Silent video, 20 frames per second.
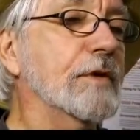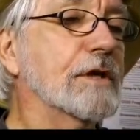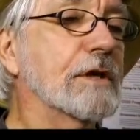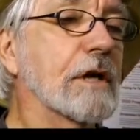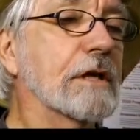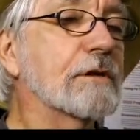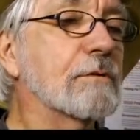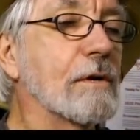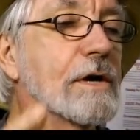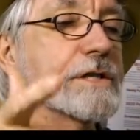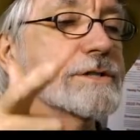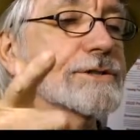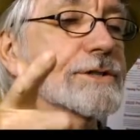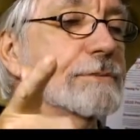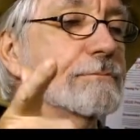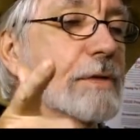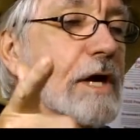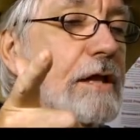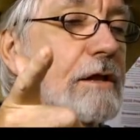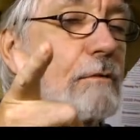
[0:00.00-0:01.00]
Good
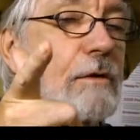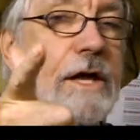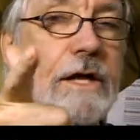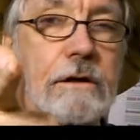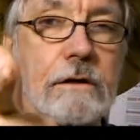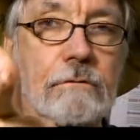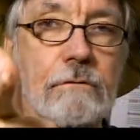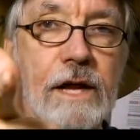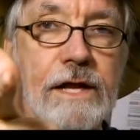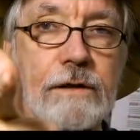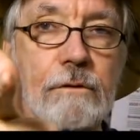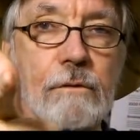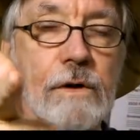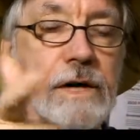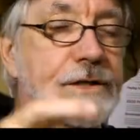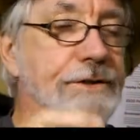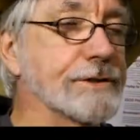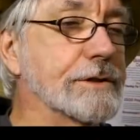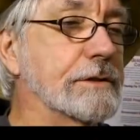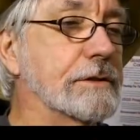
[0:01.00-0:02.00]
question, by the way. Great
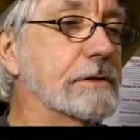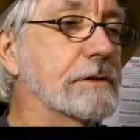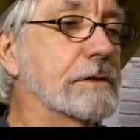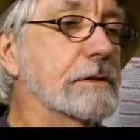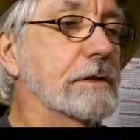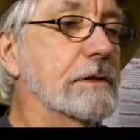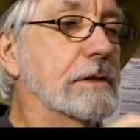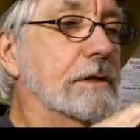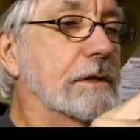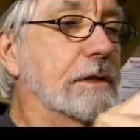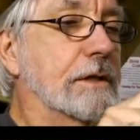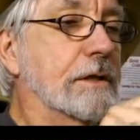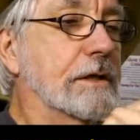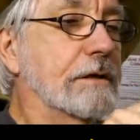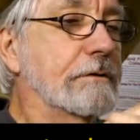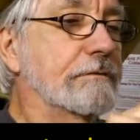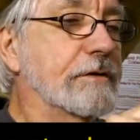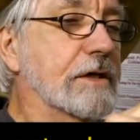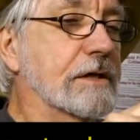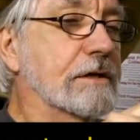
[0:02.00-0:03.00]
question.
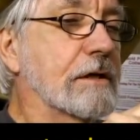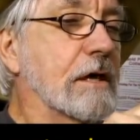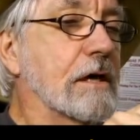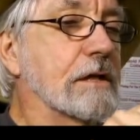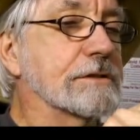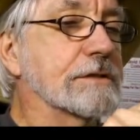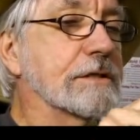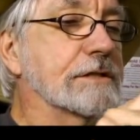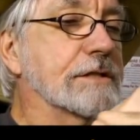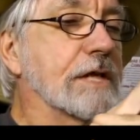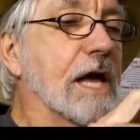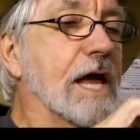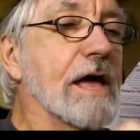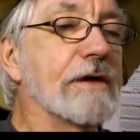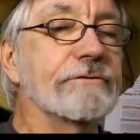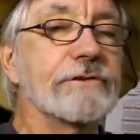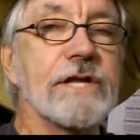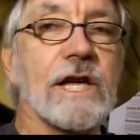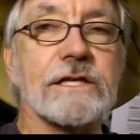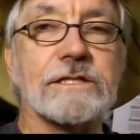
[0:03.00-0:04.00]
Victor says, I
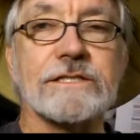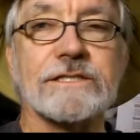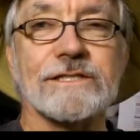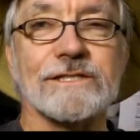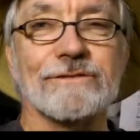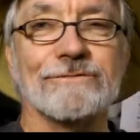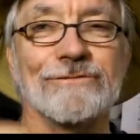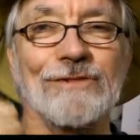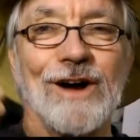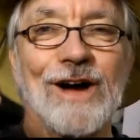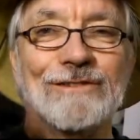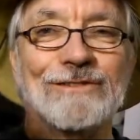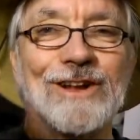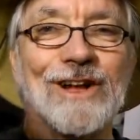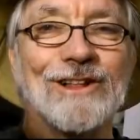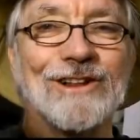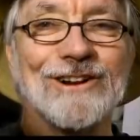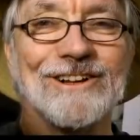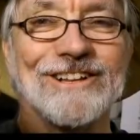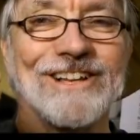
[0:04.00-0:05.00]
have dozens of five
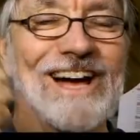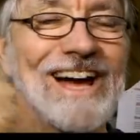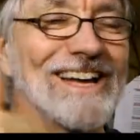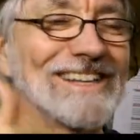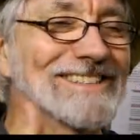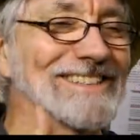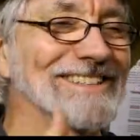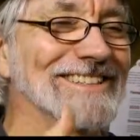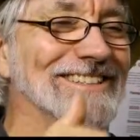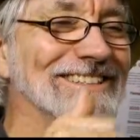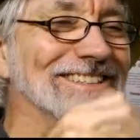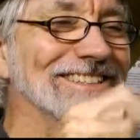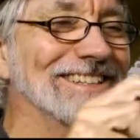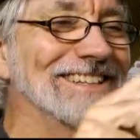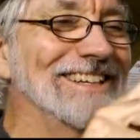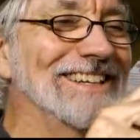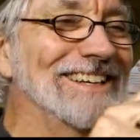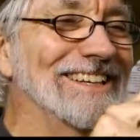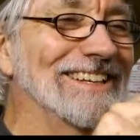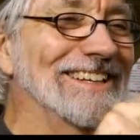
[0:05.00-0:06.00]
dollar glasses.
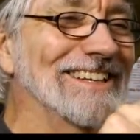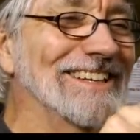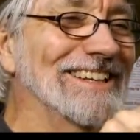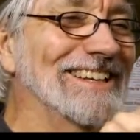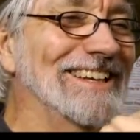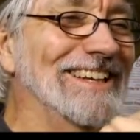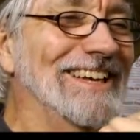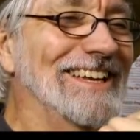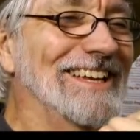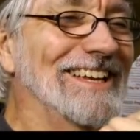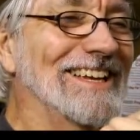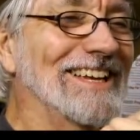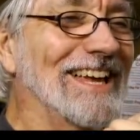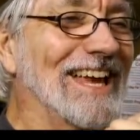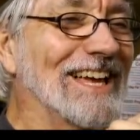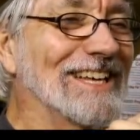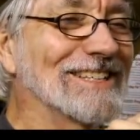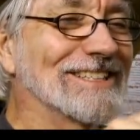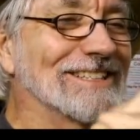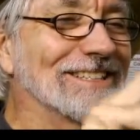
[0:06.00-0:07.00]

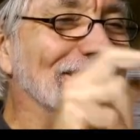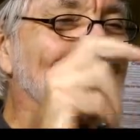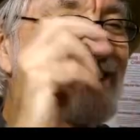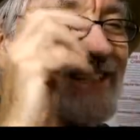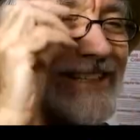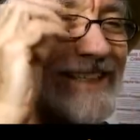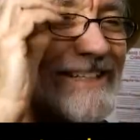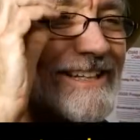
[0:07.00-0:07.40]
Yes.